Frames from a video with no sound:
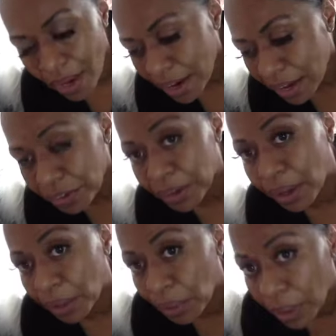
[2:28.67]
And I don't
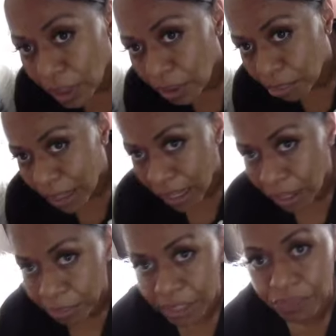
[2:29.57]
know, but
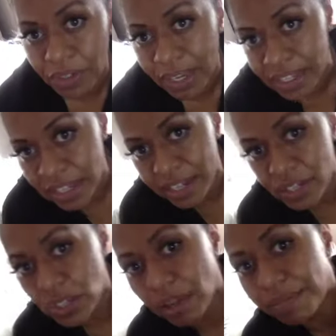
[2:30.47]
how many of you guys like
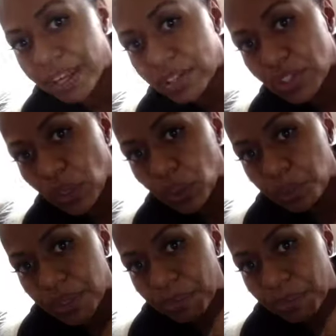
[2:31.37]
sulfate soaps?